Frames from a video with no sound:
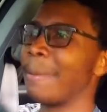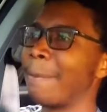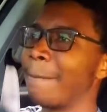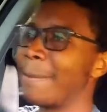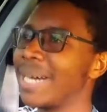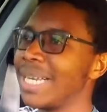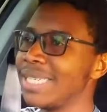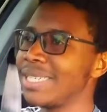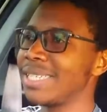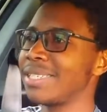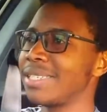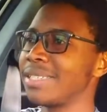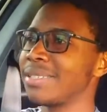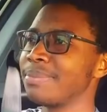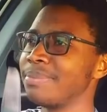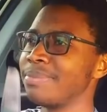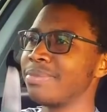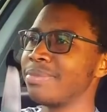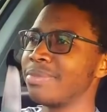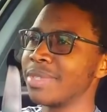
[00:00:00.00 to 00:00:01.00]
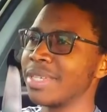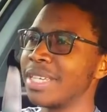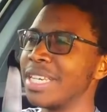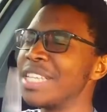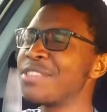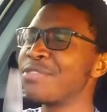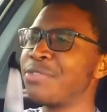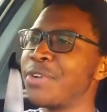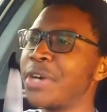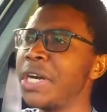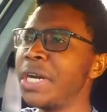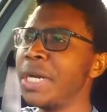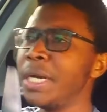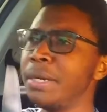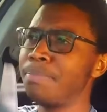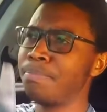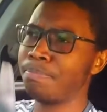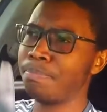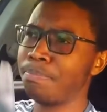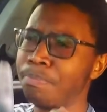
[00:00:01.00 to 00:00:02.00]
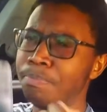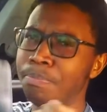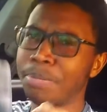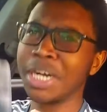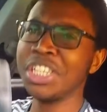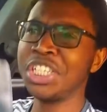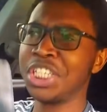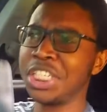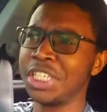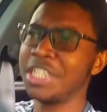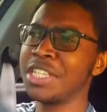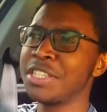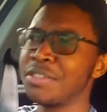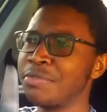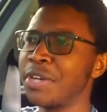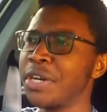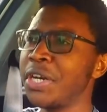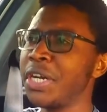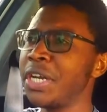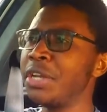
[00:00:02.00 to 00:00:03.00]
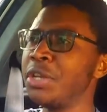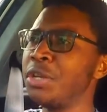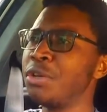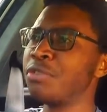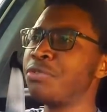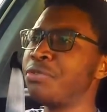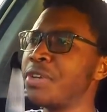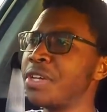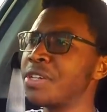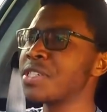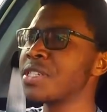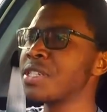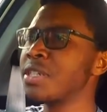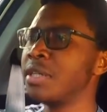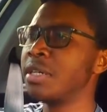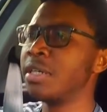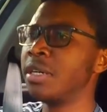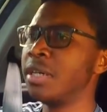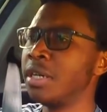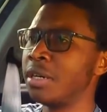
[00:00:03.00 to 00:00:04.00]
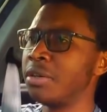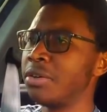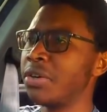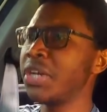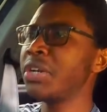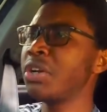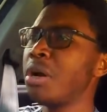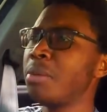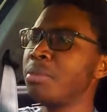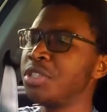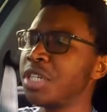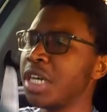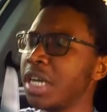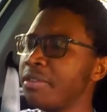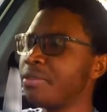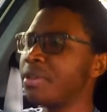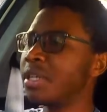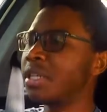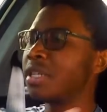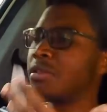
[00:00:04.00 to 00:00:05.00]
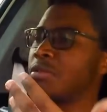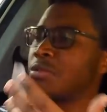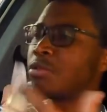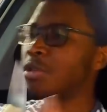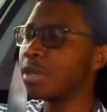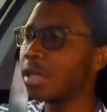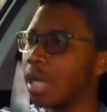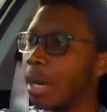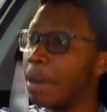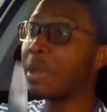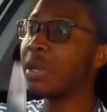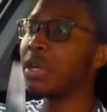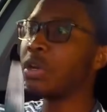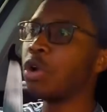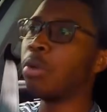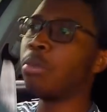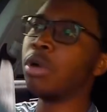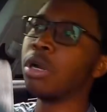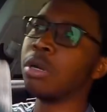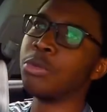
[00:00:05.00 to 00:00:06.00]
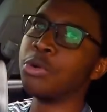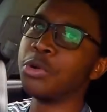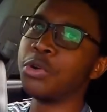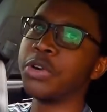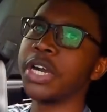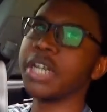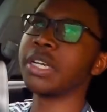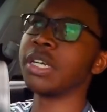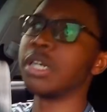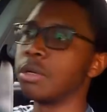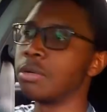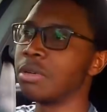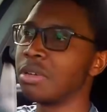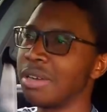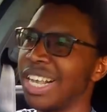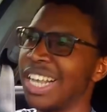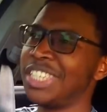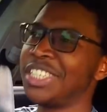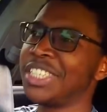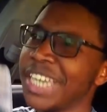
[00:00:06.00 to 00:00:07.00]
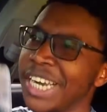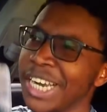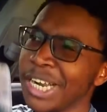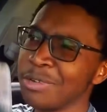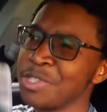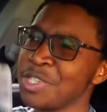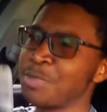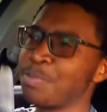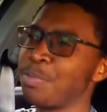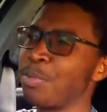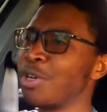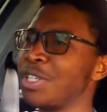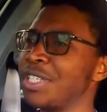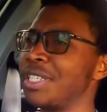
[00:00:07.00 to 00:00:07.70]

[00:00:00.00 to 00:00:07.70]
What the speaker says: but it's very punchy, it's very in your face. Right now I'm driving in normal mode right now. I'll try out sport